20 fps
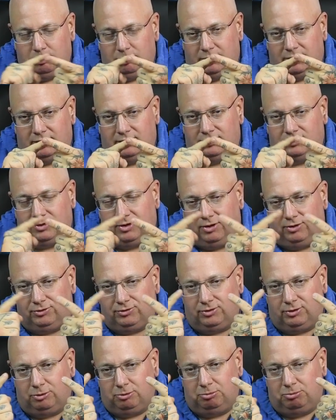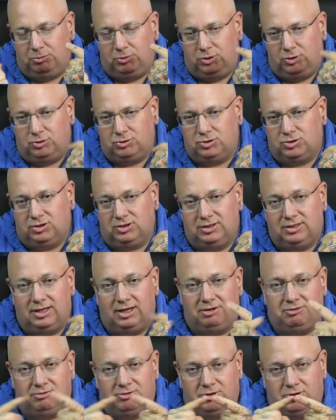but it is also mutually
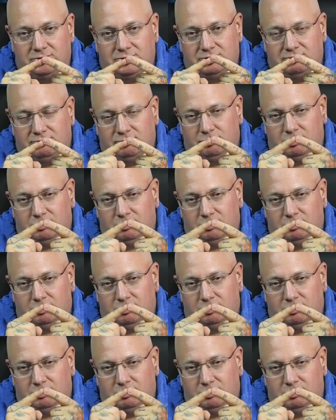divergent